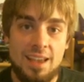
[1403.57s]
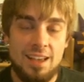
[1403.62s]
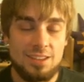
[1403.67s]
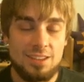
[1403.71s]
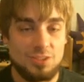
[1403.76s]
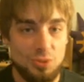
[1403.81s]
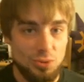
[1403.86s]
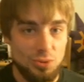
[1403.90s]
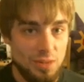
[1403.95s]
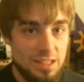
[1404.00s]

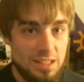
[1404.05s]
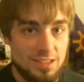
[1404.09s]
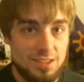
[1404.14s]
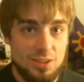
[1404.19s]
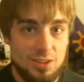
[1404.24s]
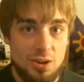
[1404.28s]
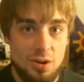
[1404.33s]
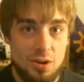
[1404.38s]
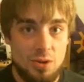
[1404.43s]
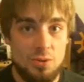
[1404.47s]
So let's
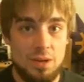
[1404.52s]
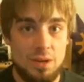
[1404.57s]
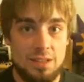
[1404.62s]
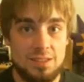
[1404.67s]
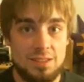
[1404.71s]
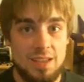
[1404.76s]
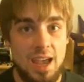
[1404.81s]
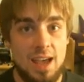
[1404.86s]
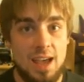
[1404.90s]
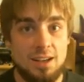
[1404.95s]
go
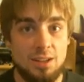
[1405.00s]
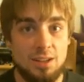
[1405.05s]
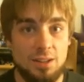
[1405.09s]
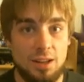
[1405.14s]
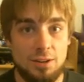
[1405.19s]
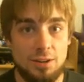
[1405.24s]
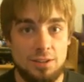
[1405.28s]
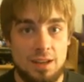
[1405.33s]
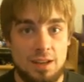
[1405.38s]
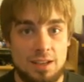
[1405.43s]
and tackle
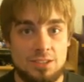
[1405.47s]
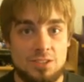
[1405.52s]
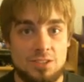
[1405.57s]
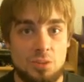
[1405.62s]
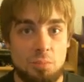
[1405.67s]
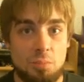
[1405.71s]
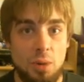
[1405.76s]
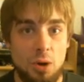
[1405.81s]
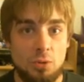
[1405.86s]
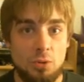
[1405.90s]
our next
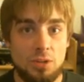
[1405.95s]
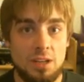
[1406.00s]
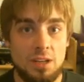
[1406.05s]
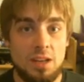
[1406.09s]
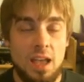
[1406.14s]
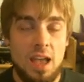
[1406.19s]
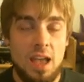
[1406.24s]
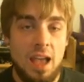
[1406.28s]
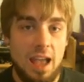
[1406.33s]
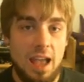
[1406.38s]
opponent,